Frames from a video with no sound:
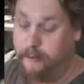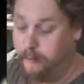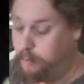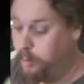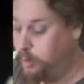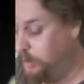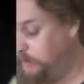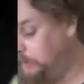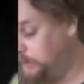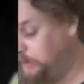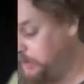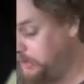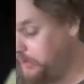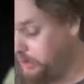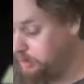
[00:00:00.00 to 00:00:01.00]
poorly
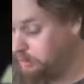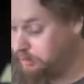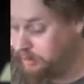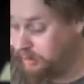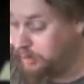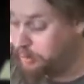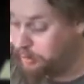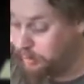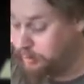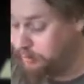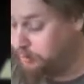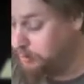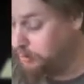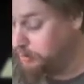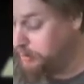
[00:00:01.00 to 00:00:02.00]
maintained analog synth that
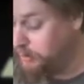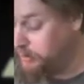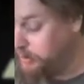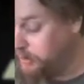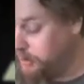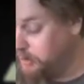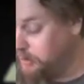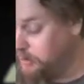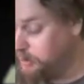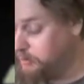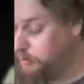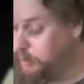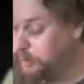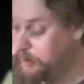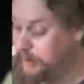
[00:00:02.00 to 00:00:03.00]
you've got there. So if
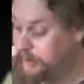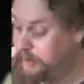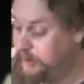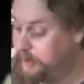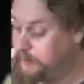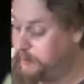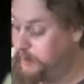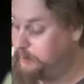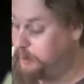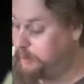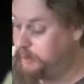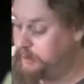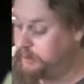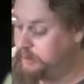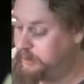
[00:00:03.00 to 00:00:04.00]
we go back DSP
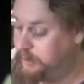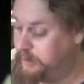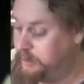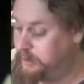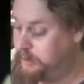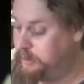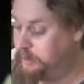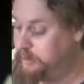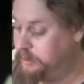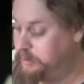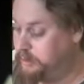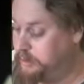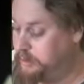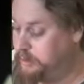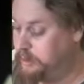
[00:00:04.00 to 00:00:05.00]
mod, let's
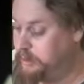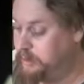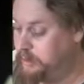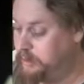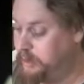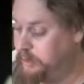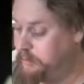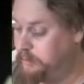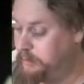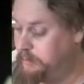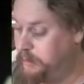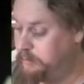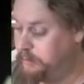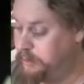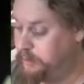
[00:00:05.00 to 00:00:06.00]
tone this down a bit,
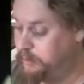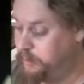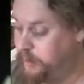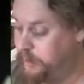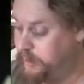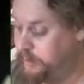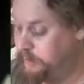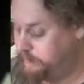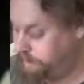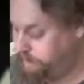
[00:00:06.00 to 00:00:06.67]
maybe to 20,